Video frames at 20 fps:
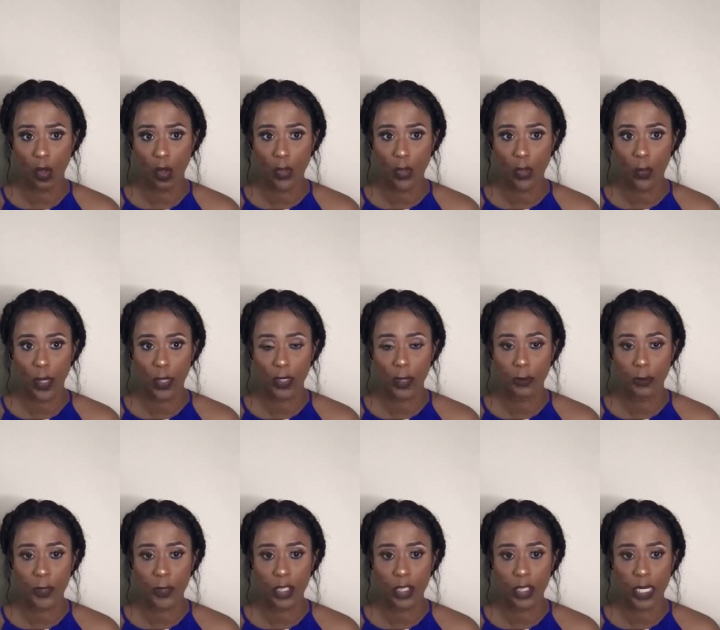You're welcome,
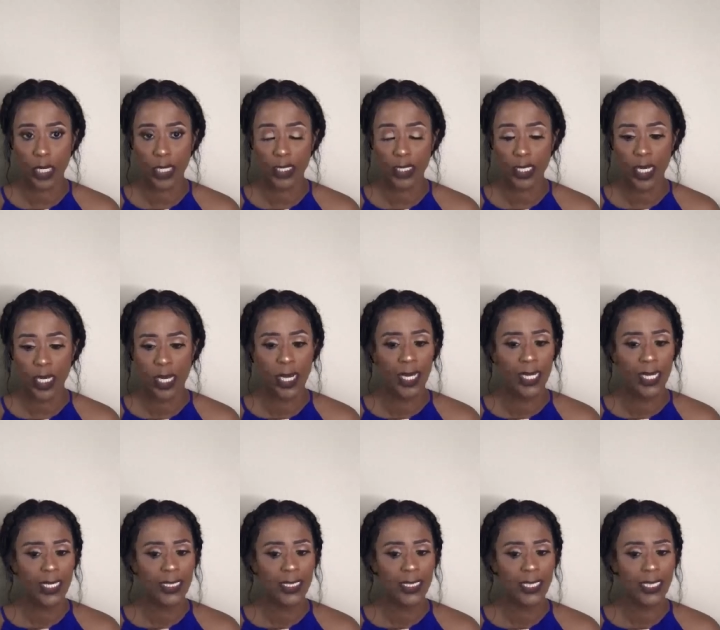Miss Jess.
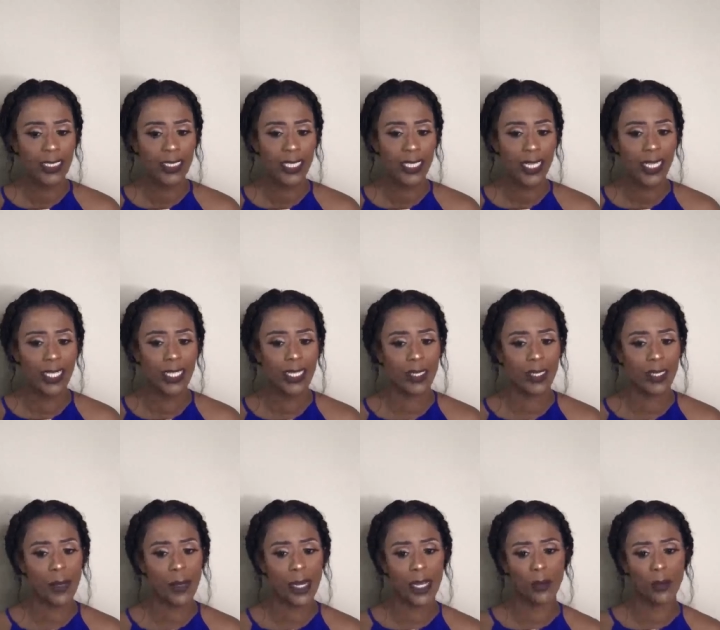She said the
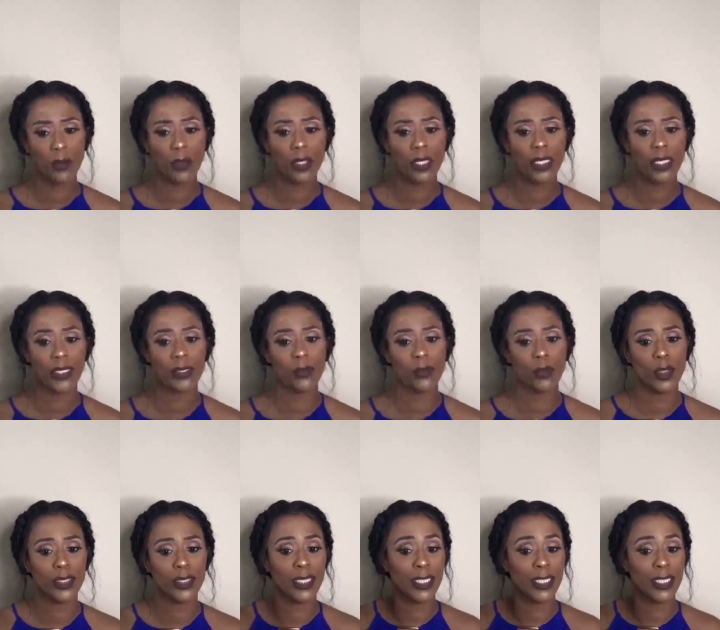man
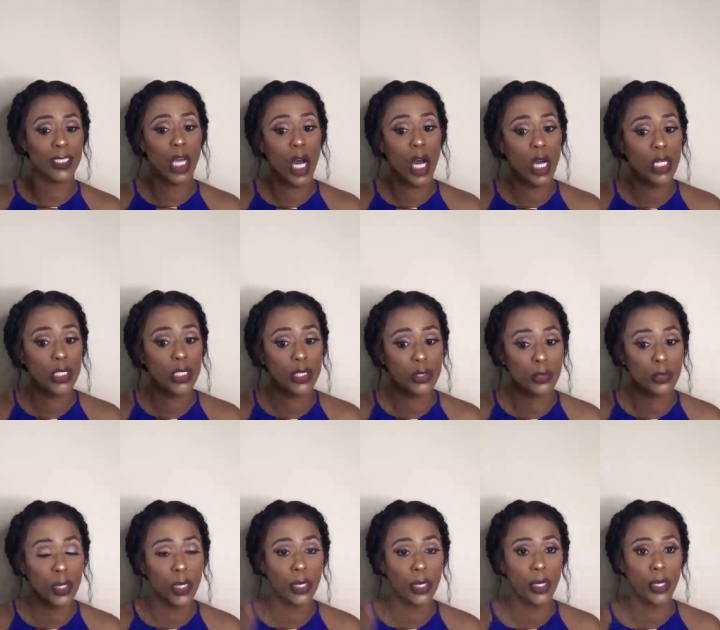wants to talk to
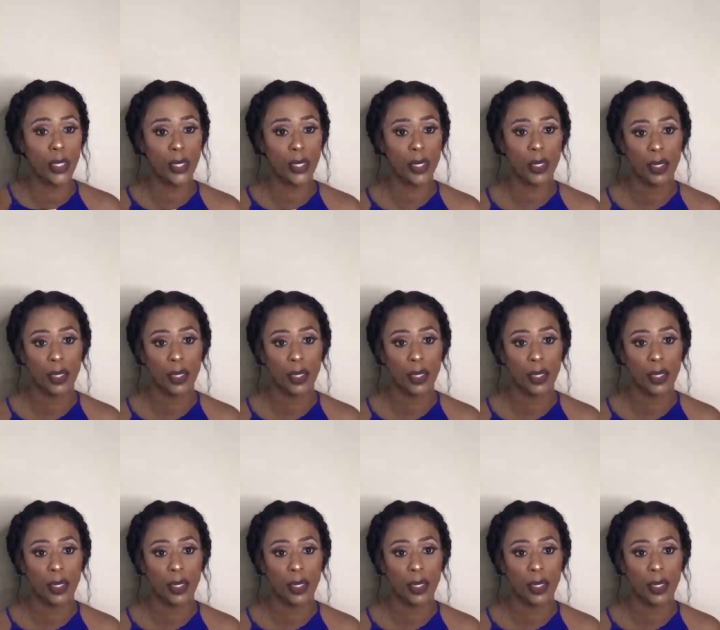her,